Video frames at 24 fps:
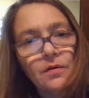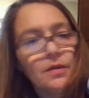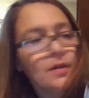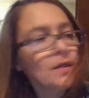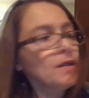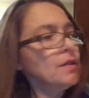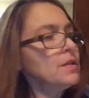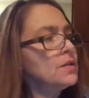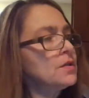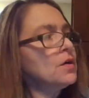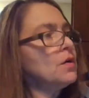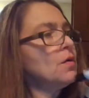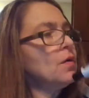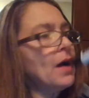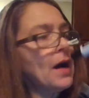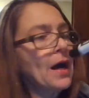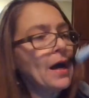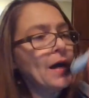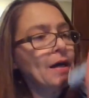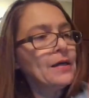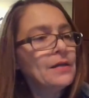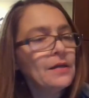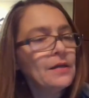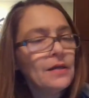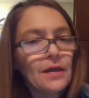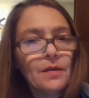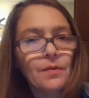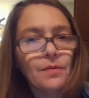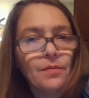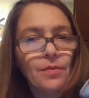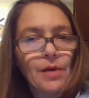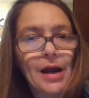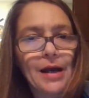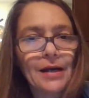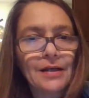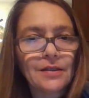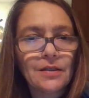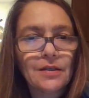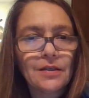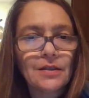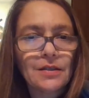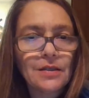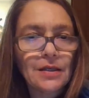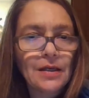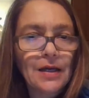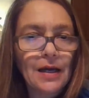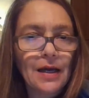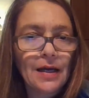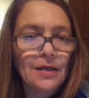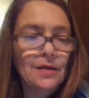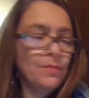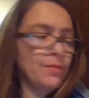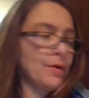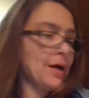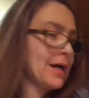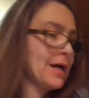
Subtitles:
Let's go ahead and practice the guided